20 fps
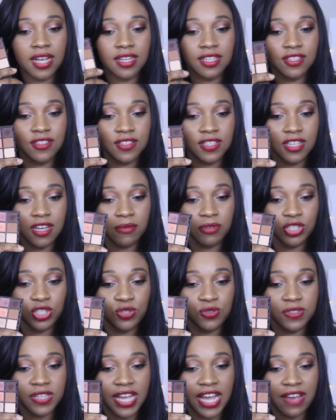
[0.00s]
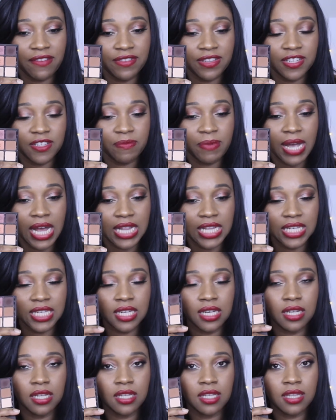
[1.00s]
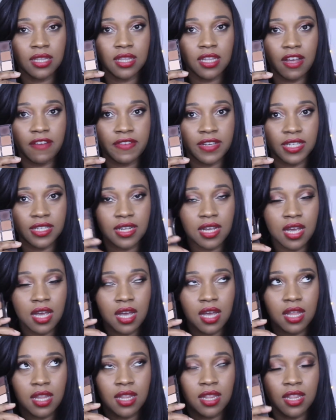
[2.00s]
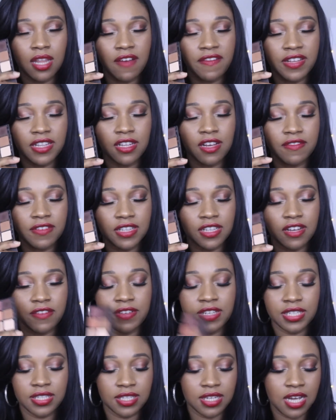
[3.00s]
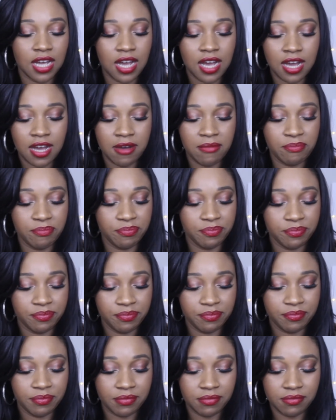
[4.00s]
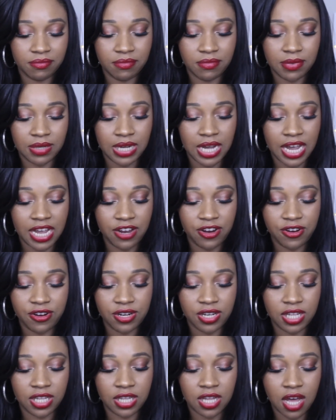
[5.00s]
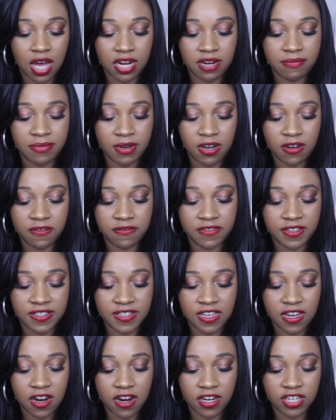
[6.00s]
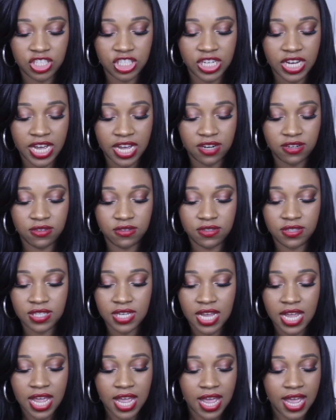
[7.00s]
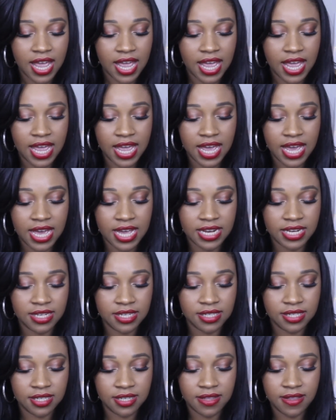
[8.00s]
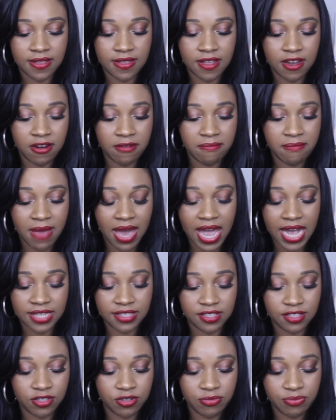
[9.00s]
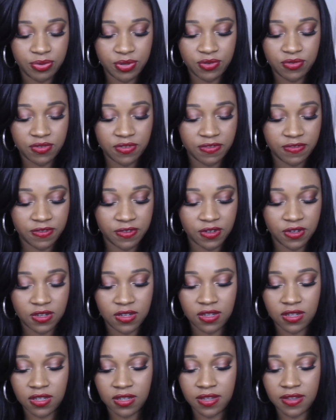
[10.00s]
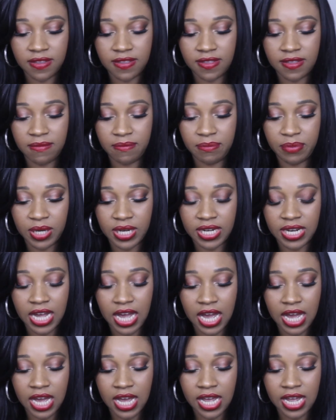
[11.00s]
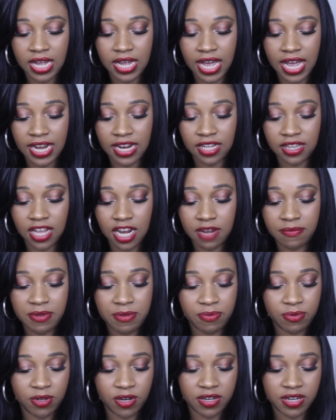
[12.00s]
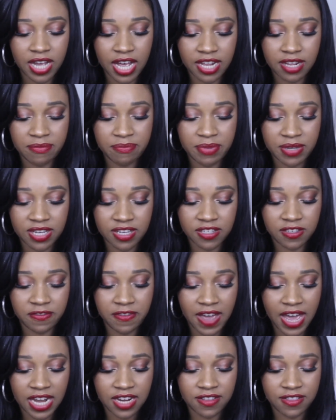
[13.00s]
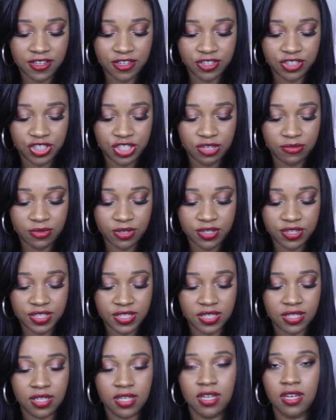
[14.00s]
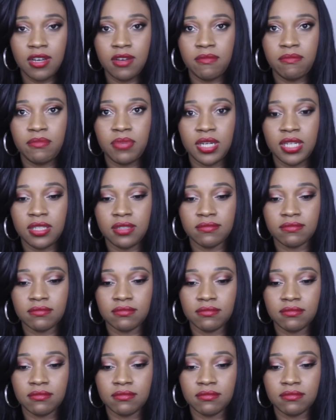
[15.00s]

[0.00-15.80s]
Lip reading: you see how much use I have in this palette? Love it. Love it, love it, love it. I heard a lot about Viseart shadows, and their mattes are beautiful, but and a lot of people are not the biggest fan of their shimmers, but